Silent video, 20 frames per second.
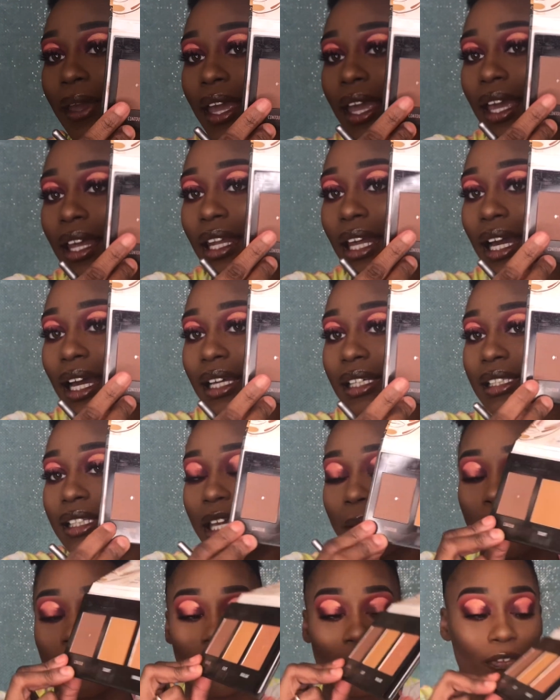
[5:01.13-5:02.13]
pan like I
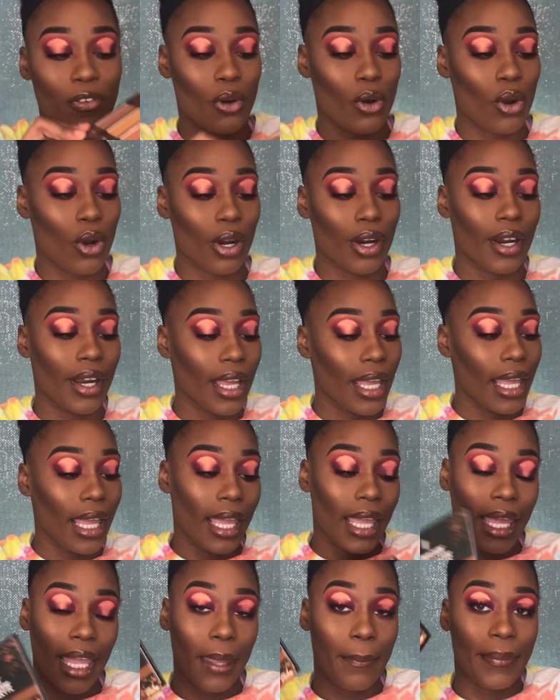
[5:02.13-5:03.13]
said before.
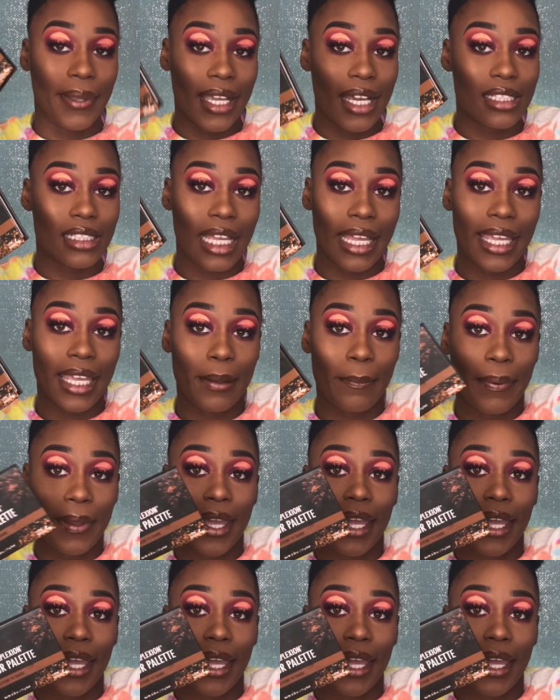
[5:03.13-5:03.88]
And because I hit